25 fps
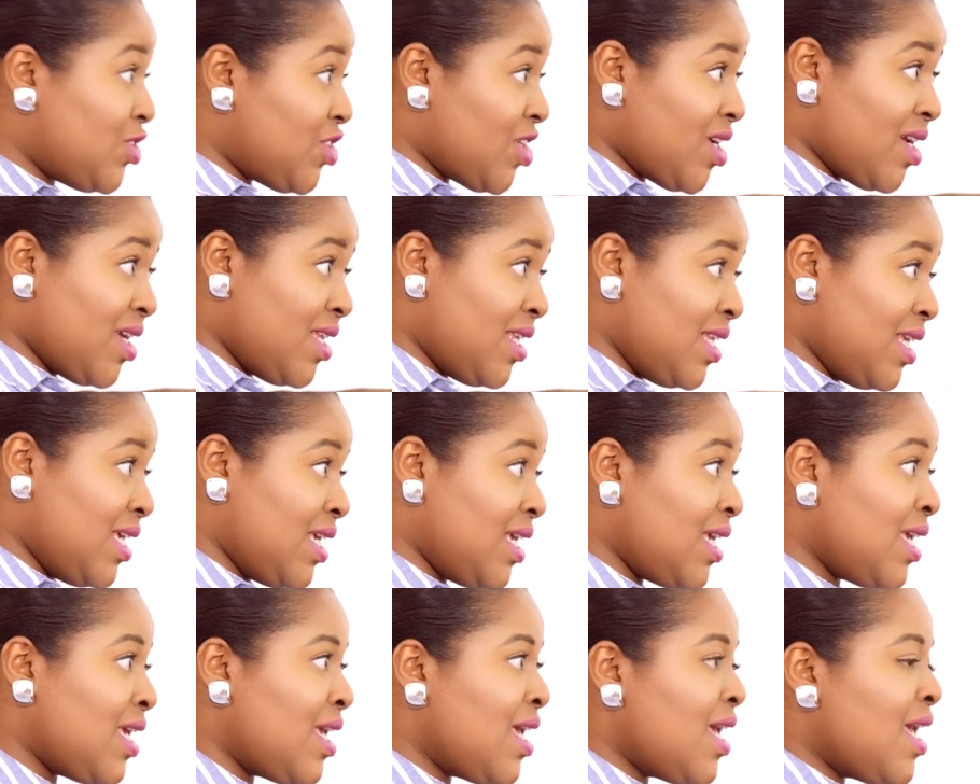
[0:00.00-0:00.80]

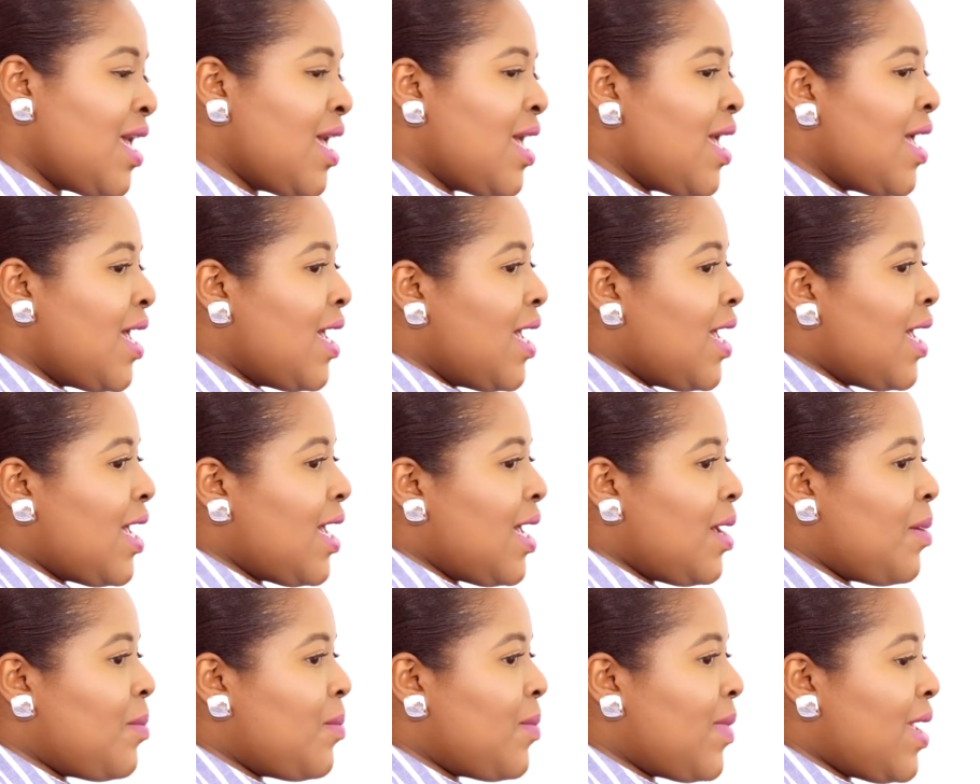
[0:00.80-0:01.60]
journey,
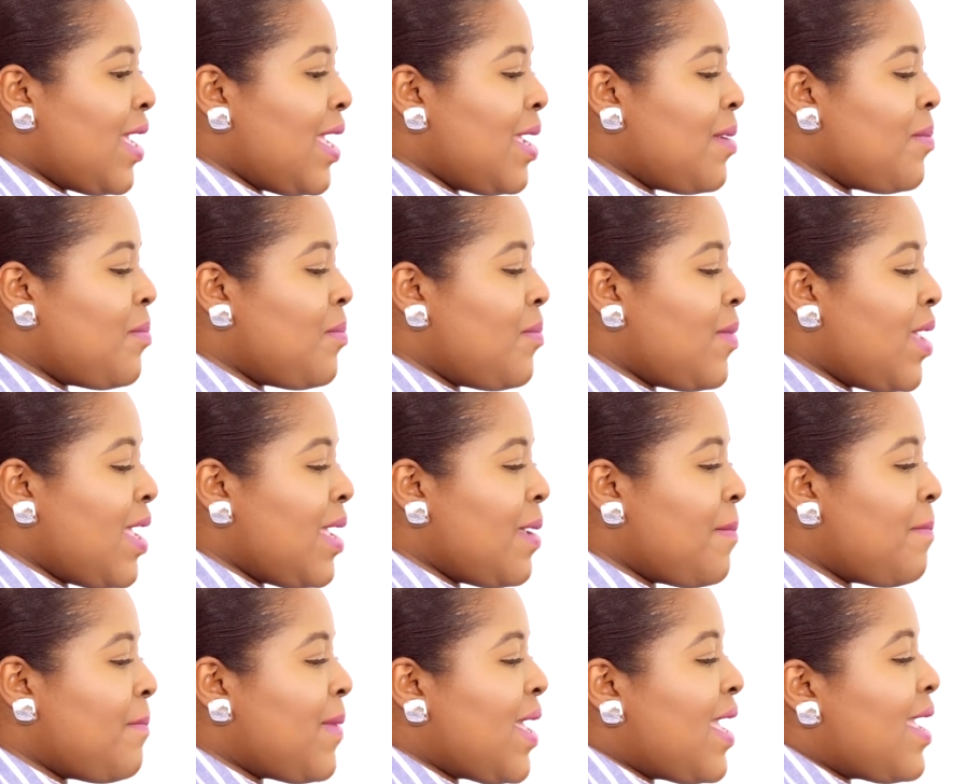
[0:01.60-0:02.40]

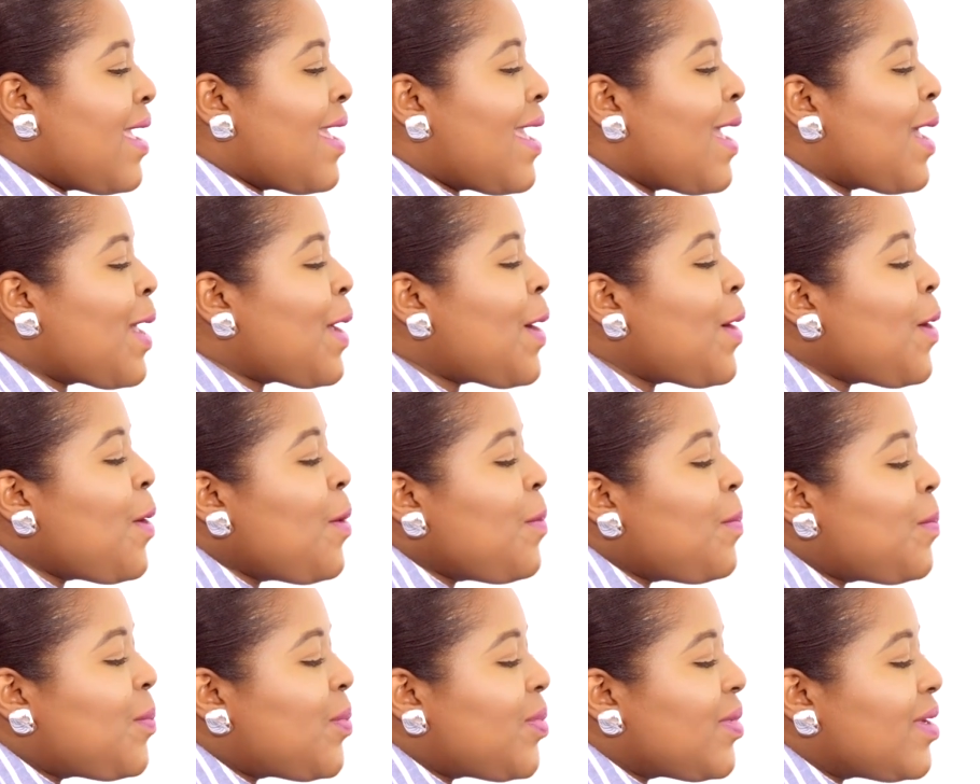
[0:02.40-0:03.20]
it may
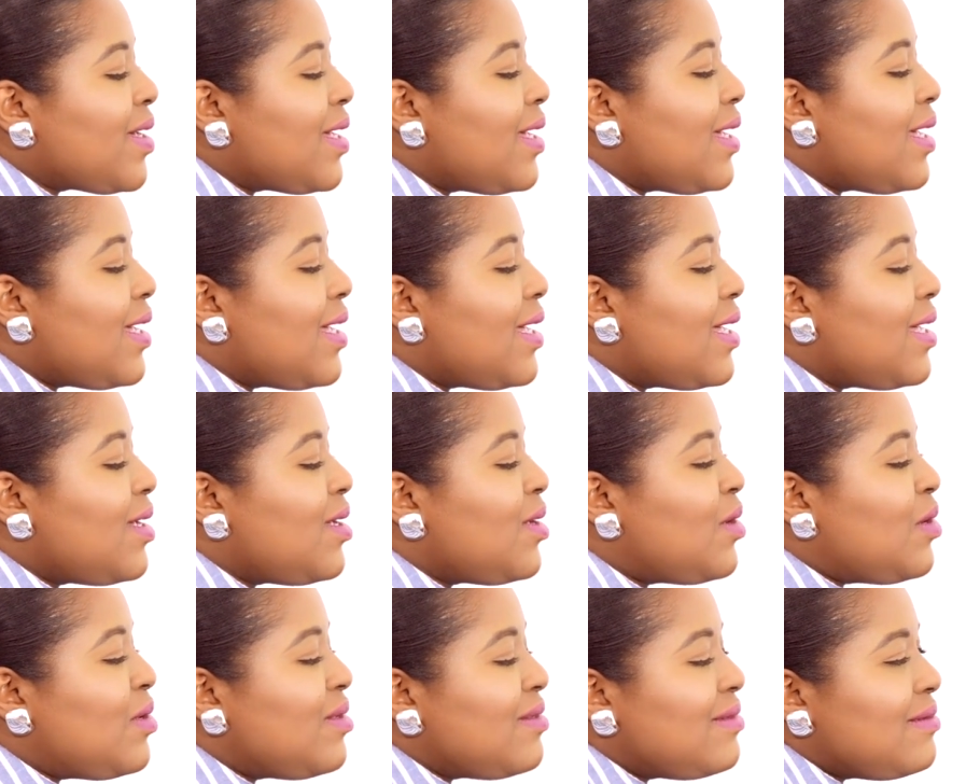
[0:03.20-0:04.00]
help
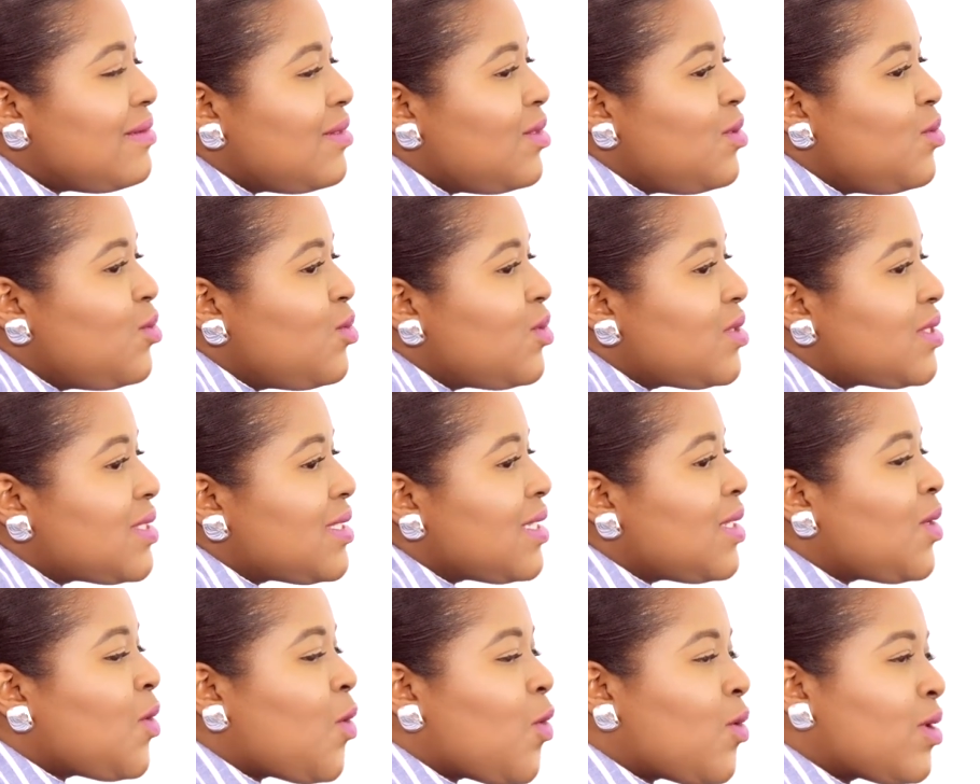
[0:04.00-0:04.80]

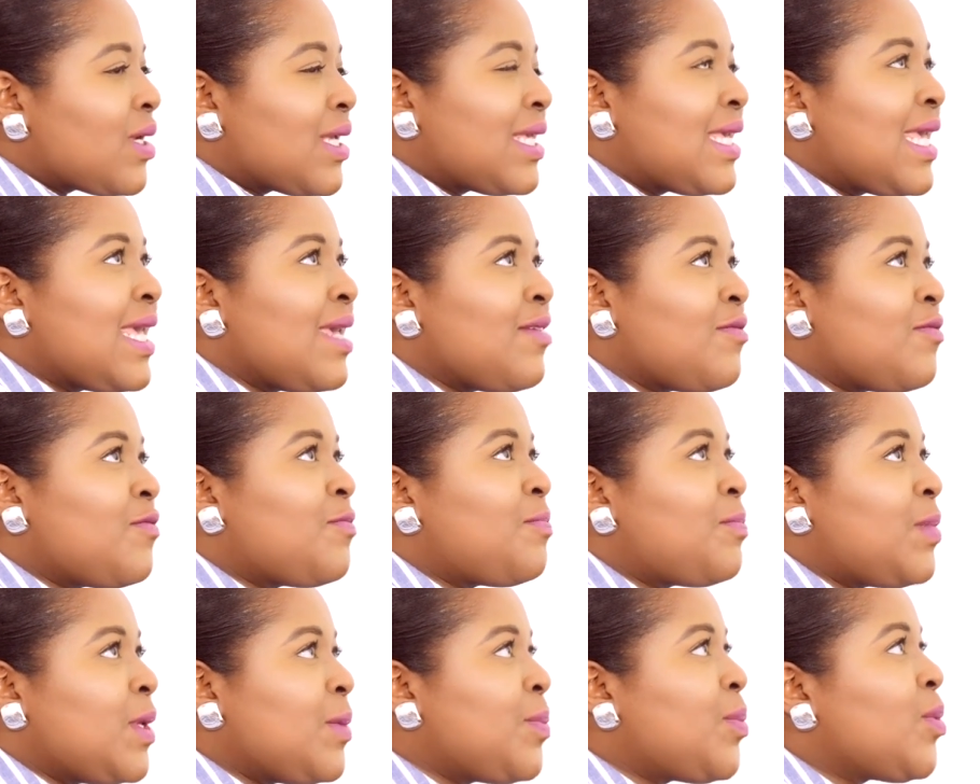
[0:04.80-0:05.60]
loosen or
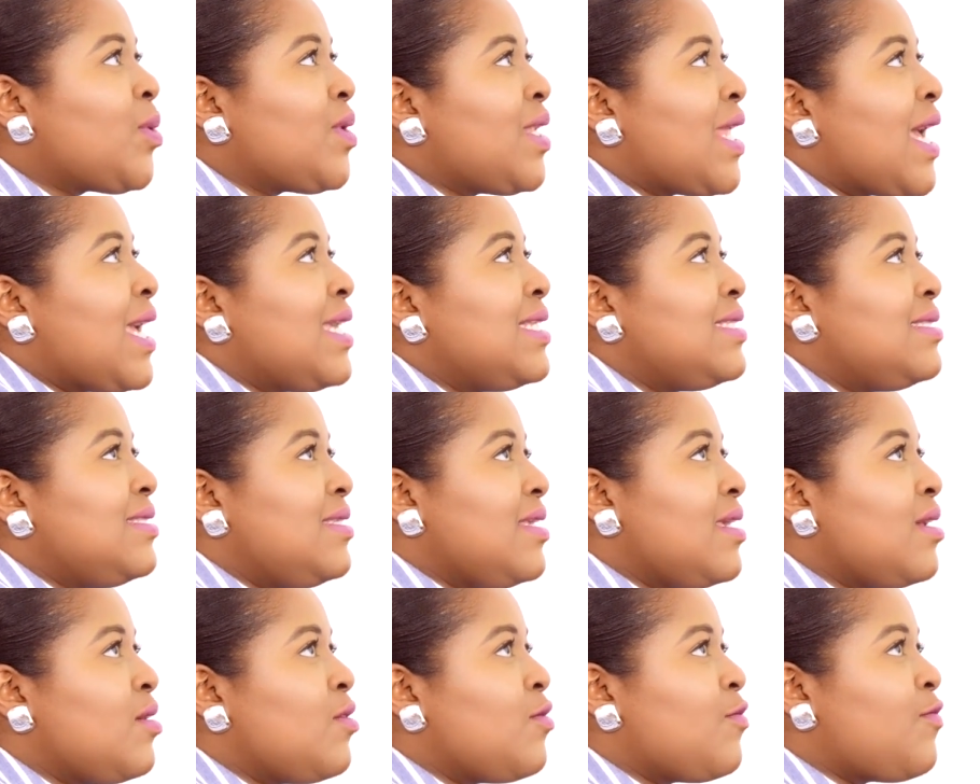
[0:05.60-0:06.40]
give people an
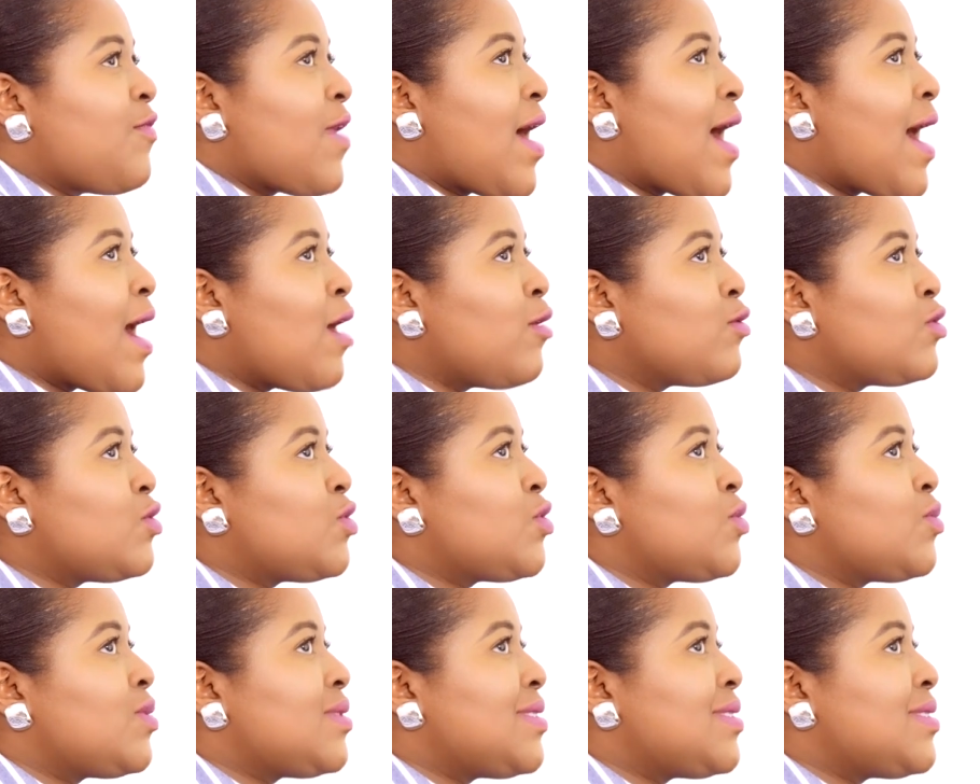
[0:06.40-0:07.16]
idea of how to